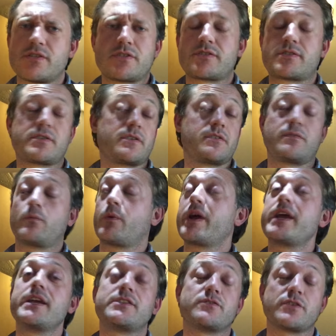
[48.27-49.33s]
are just
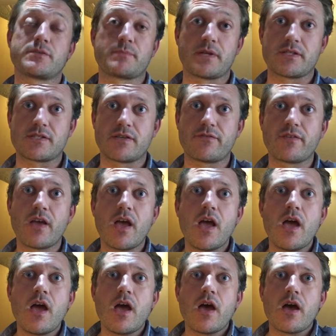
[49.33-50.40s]
way too expensive.
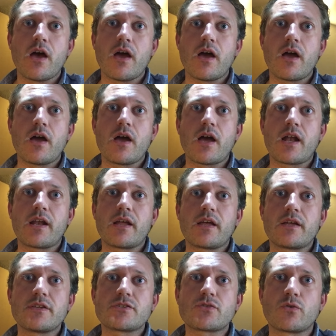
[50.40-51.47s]
And
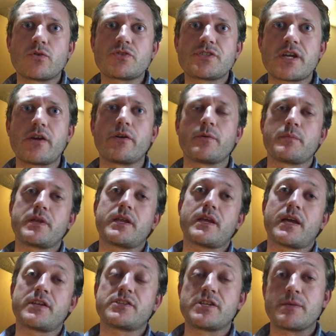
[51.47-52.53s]
I saw Jeremy
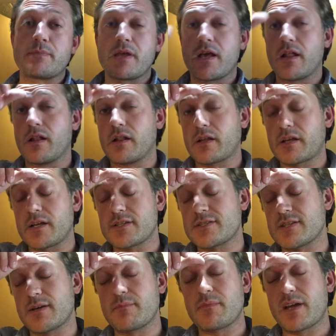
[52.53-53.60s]
at GBL got
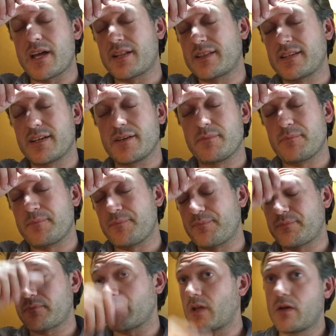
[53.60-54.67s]
some at
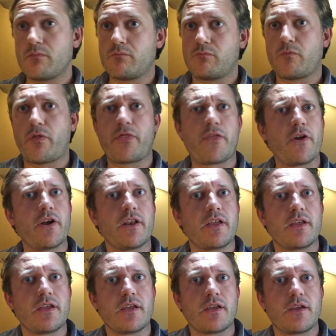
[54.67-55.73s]

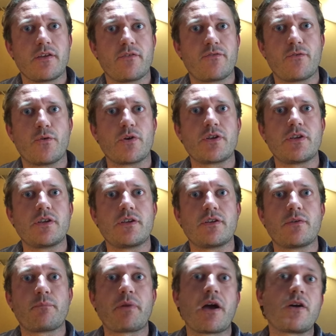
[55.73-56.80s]

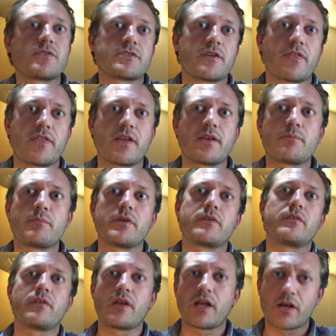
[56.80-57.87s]
30-40 pounds, I think, but
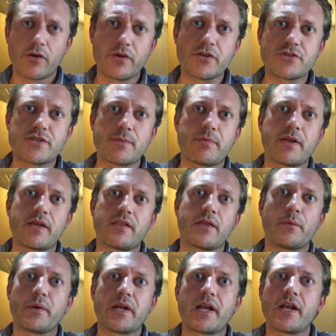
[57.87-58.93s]
including shipping
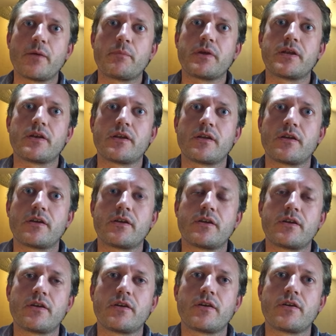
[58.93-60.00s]
they would end up in
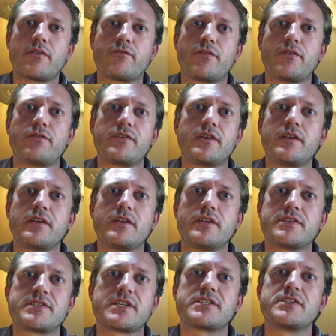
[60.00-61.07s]

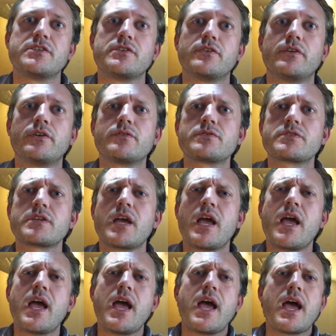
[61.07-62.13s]
50-60 euros,
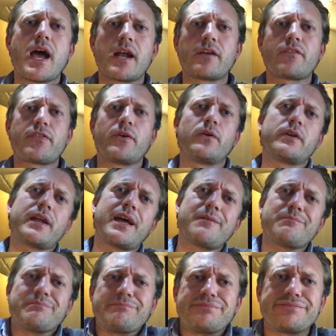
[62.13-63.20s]
and I thought
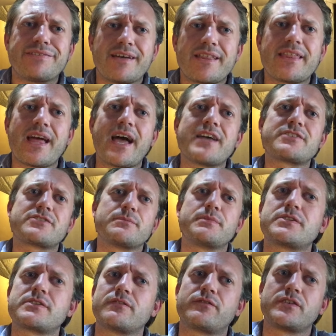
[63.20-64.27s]
there has
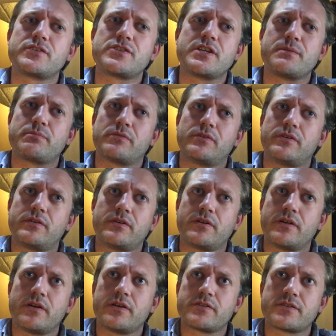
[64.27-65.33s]
something
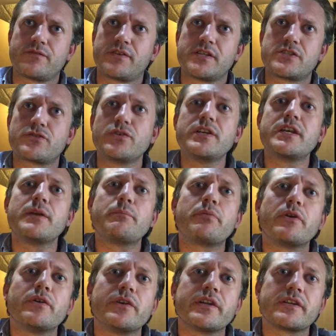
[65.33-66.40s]
cheaper, something 3D
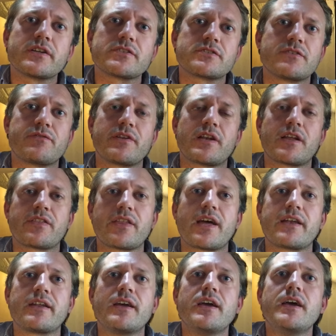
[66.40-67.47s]
printed or something like
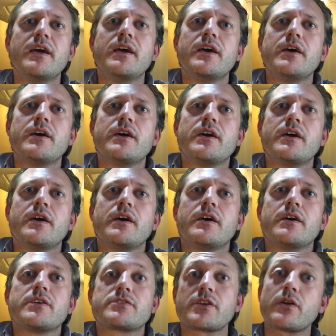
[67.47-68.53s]
that.
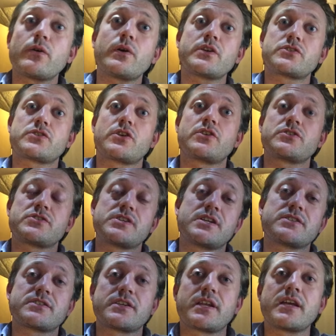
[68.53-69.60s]
So I searched the
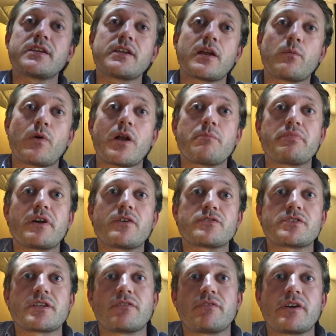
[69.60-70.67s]
internet, and while
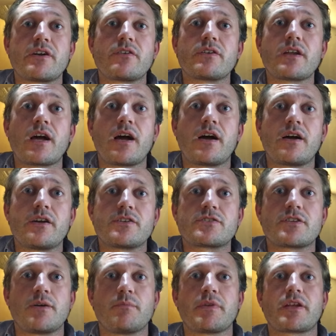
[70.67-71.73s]
browsing around I
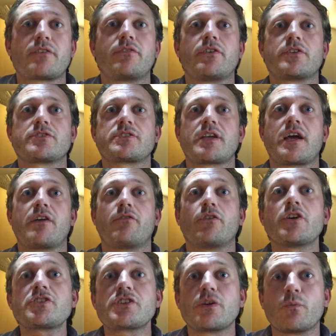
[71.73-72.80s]
stumbled across a
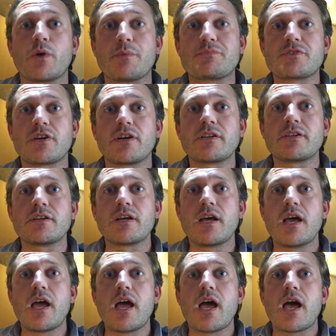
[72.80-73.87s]
Russian website,
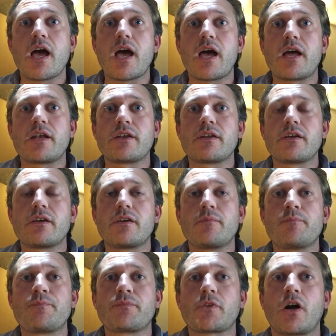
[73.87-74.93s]
and
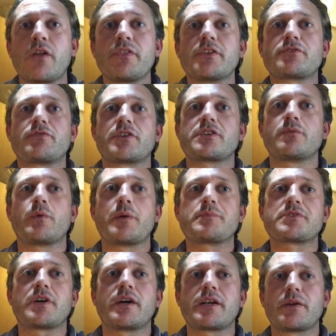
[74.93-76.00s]
on this Russian
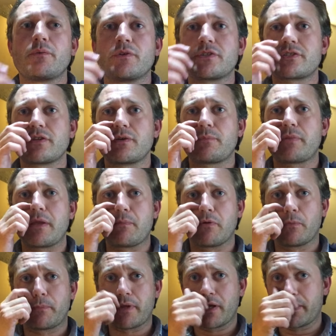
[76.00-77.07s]
website it was
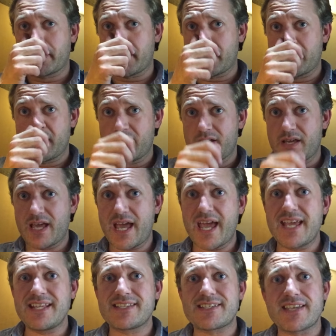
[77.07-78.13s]
people building
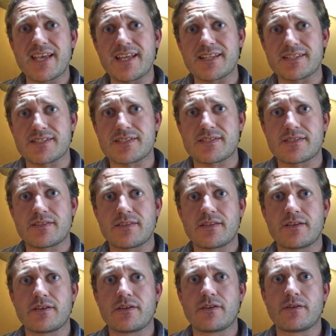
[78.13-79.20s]
810s,
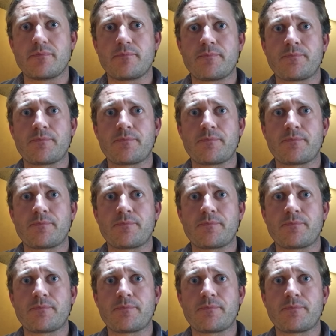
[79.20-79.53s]
the